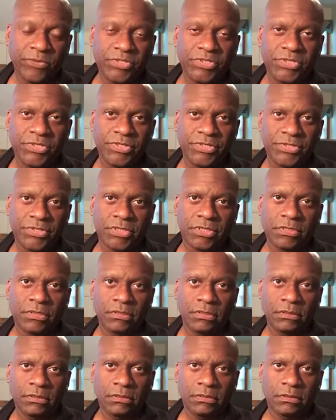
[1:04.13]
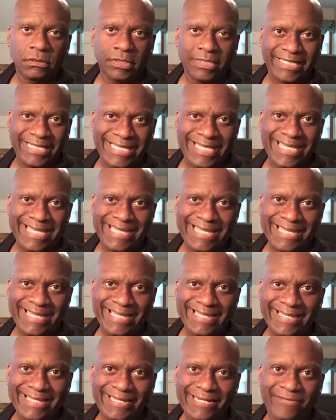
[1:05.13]
which is a
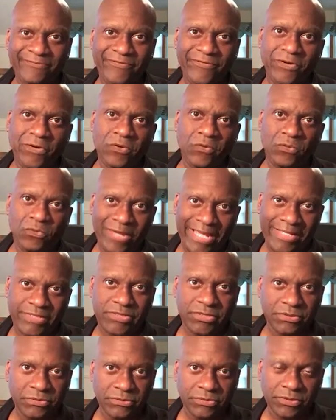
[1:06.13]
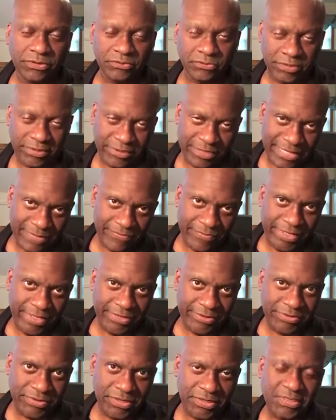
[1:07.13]
key NFL rights holder. What that
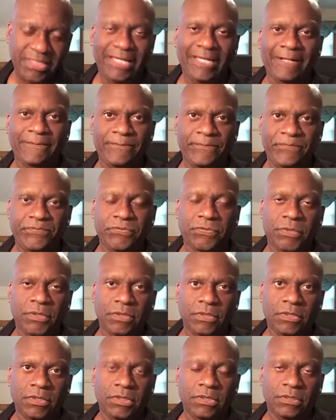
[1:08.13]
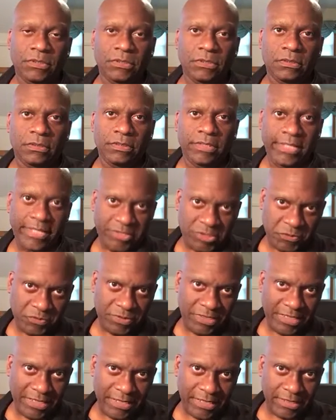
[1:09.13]
means is that
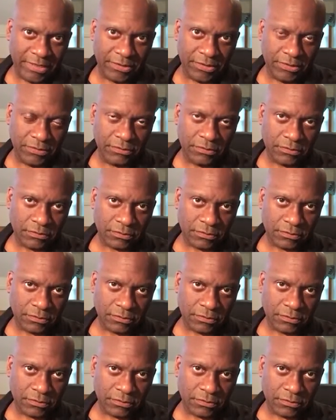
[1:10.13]
ESPN,